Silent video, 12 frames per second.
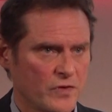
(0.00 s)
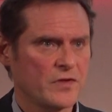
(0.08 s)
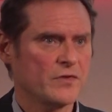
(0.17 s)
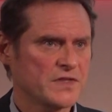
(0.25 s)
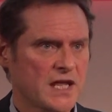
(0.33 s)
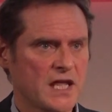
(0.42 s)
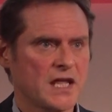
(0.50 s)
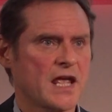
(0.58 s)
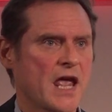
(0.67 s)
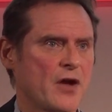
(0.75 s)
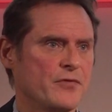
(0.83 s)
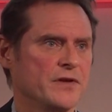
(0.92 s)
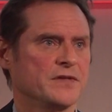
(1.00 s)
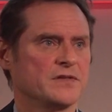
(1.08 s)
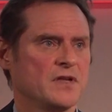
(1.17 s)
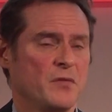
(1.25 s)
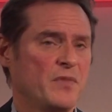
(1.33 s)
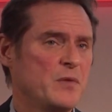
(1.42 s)
of those key
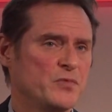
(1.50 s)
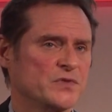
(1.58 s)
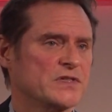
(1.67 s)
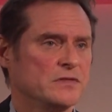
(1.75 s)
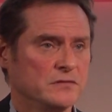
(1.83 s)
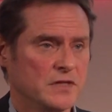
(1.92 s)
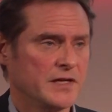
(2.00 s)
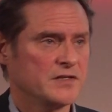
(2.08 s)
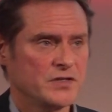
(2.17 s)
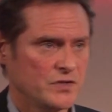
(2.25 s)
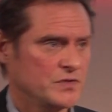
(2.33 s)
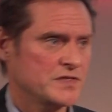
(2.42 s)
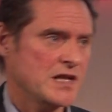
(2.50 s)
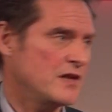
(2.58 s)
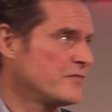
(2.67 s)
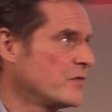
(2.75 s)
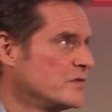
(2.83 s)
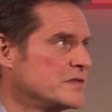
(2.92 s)
areas. People still like to use
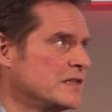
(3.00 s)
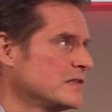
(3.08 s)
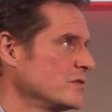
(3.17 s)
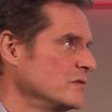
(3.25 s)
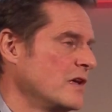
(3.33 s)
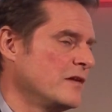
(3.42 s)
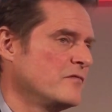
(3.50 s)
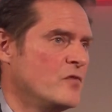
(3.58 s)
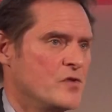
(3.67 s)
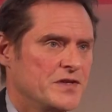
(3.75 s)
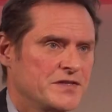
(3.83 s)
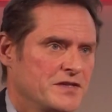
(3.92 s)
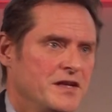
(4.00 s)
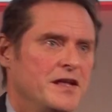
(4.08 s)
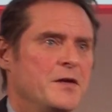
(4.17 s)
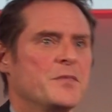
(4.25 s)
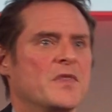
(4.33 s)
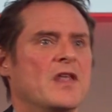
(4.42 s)
telephones, they still like voice,
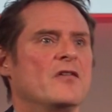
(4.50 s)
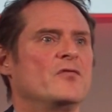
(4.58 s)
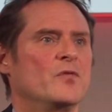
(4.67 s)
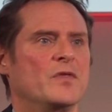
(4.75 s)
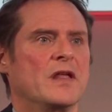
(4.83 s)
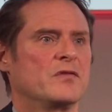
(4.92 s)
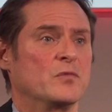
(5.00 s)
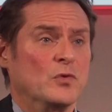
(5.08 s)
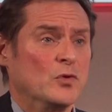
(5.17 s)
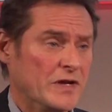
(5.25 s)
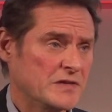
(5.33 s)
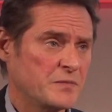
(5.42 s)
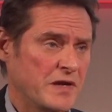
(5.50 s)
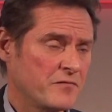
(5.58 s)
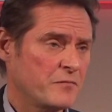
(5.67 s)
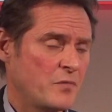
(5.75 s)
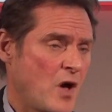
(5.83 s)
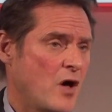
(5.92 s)
therefore that will always be
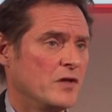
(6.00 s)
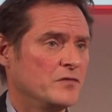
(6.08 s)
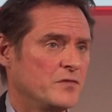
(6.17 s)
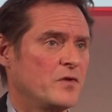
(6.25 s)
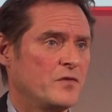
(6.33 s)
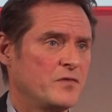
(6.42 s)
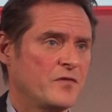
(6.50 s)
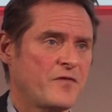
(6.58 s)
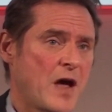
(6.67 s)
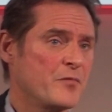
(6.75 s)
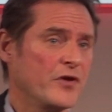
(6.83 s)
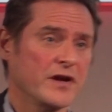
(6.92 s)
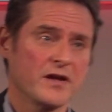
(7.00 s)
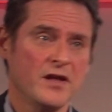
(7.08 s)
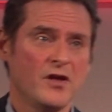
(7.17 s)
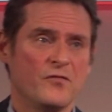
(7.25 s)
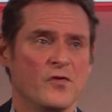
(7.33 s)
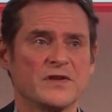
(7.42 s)
a part of the fabric.
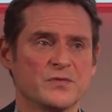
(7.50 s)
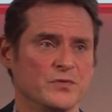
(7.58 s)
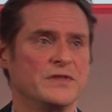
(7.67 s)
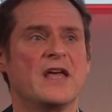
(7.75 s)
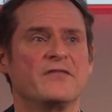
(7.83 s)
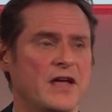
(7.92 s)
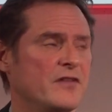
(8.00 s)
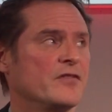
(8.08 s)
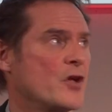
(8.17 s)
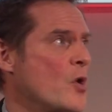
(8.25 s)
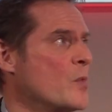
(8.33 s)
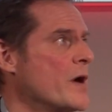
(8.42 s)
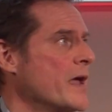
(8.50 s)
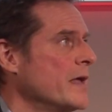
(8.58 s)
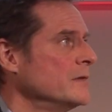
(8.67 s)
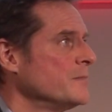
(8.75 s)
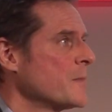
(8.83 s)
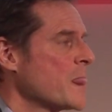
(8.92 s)
Voice will never ever go
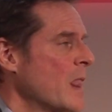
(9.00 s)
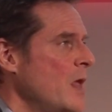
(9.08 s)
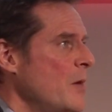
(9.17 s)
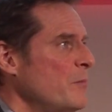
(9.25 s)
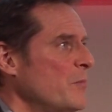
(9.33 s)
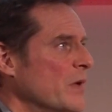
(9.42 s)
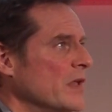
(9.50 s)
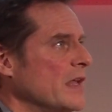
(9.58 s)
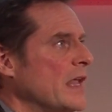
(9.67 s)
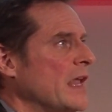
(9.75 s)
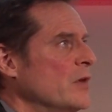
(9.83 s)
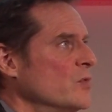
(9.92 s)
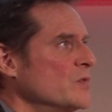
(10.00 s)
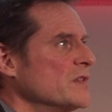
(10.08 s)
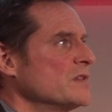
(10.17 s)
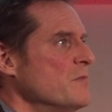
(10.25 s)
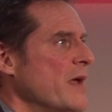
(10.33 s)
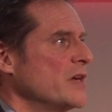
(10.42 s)
away. But in order
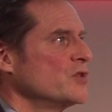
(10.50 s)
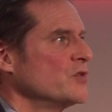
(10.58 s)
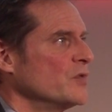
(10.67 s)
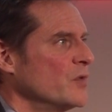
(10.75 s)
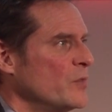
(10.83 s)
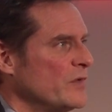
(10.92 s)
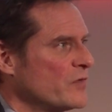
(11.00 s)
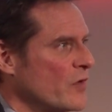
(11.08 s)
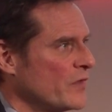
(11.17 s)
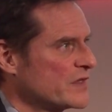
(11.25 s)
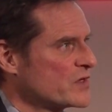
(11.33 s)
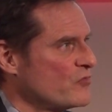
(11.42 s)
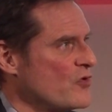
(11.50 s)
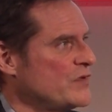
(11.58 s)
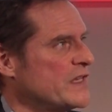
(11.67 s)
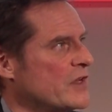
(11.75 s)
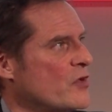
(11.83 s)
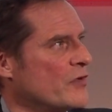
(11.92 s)
to make sure that we've got this
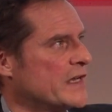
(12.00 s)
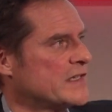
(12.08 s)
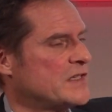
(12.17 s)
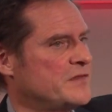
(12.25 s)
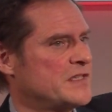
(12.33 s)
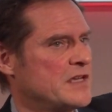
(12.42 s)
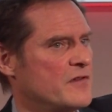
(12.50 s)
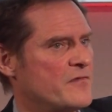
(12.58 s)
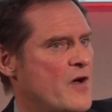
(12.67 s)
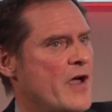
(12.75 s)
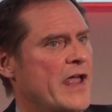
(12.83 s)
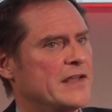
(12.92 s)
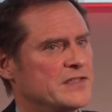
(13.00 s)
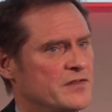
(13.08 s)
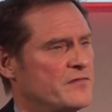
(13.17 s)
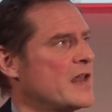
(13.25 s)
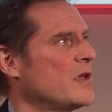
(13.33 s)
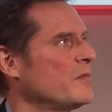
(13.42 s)
routing connectivity, Avaya has
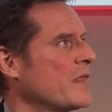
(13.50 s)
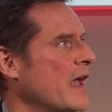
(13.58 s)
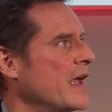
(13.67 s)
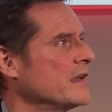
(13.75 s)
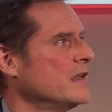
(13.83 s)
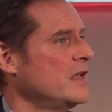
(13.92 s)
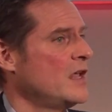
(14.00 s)
developed that